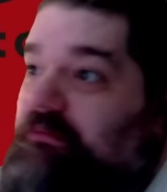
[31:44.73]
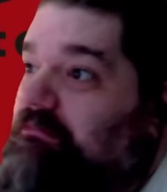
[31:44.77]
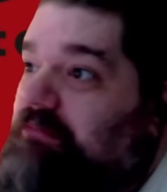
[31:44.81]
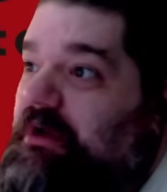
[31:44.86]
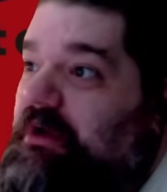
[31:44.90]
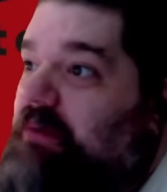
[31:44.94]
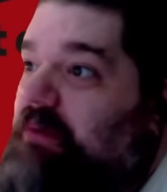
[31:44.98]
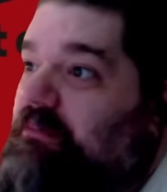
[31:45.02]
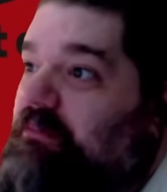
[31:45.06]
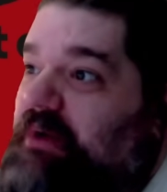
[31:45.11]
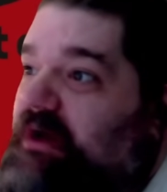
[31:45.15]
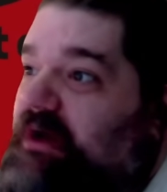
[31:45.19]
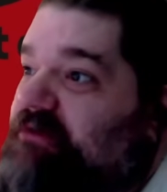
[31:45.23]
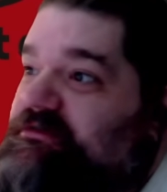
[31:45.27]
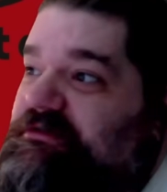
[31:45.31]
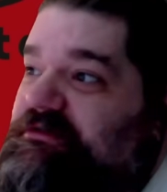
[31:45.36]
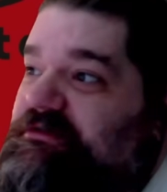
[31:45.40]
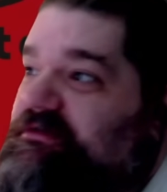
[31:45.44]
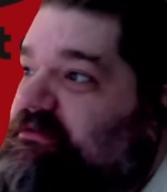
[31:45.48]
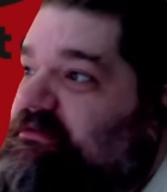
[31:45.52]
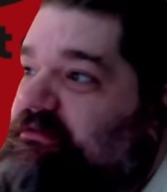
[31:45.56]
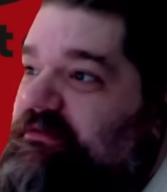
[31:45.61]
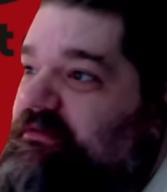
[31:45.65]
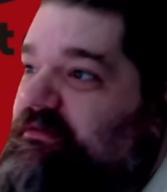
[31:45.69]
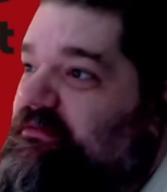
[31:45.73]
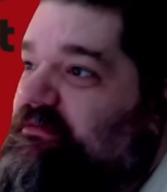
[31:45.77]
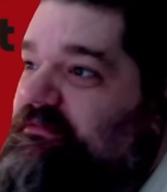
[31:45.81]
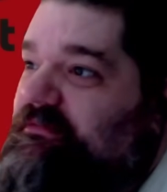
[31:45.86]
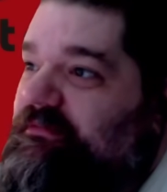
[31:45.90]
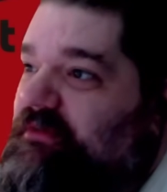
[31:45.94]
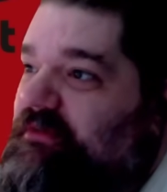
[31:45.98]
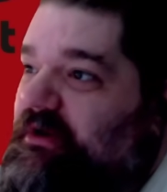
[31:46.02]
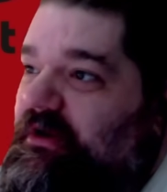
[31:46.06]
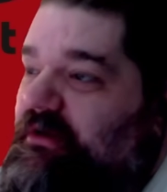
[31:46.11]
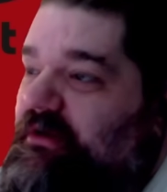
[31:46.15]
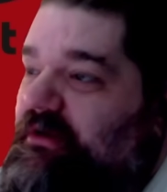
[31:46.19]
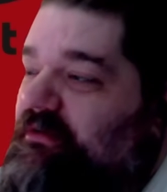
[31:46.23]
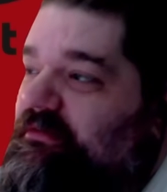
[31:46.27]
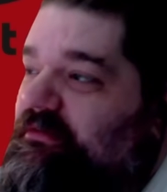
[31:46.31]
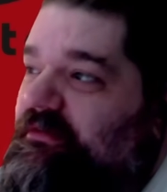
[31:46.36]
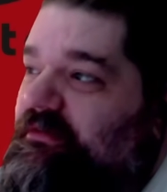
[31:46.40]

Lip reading: combust, you know.